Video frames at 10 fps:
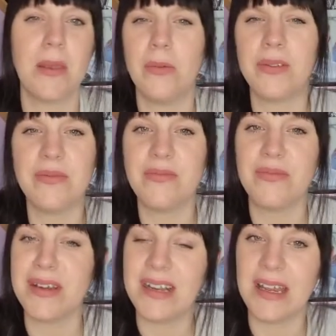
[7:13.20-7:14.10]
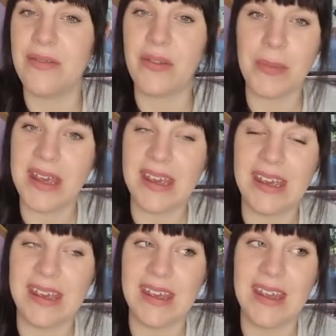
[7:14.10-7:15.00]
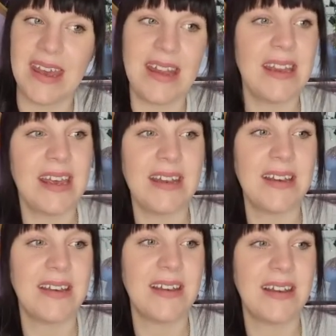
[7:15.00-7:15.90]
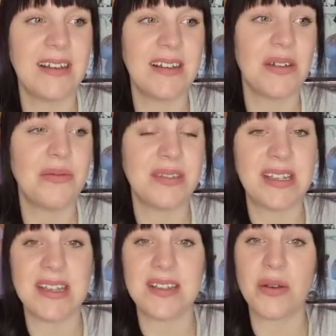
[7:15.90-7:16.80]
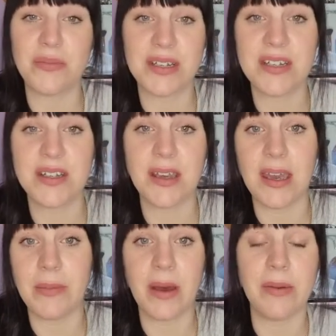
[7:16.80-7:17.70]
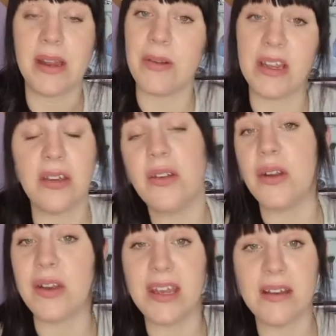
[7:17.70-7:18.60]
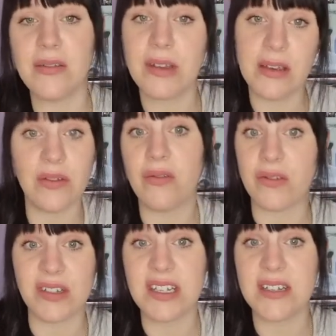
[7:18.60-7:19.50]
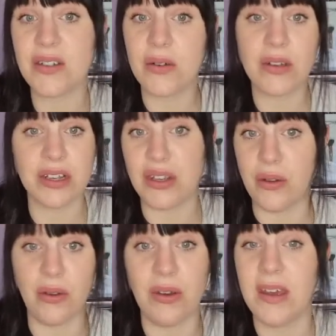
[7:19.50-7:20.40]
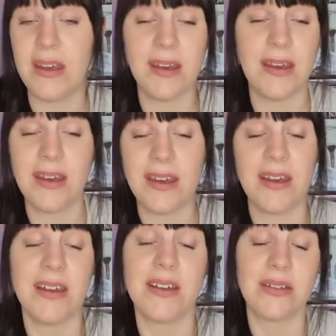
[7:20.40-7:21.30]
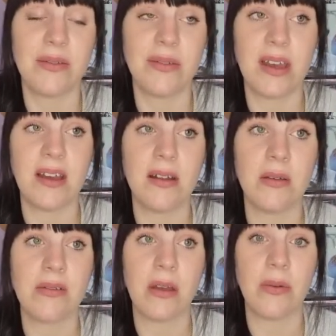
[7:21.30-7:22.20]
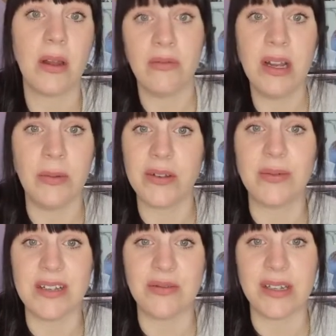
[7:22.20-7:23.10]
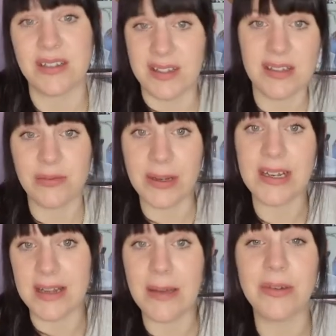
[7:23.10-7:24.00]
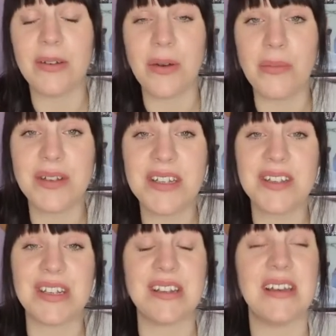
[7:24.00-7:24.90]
It wasn't really for me. And then obviously this competition came up and they were like, you can only enter it if you're on TikTok and you do all that. And I was like, well, I really want to enter it because it's a really damn good competition.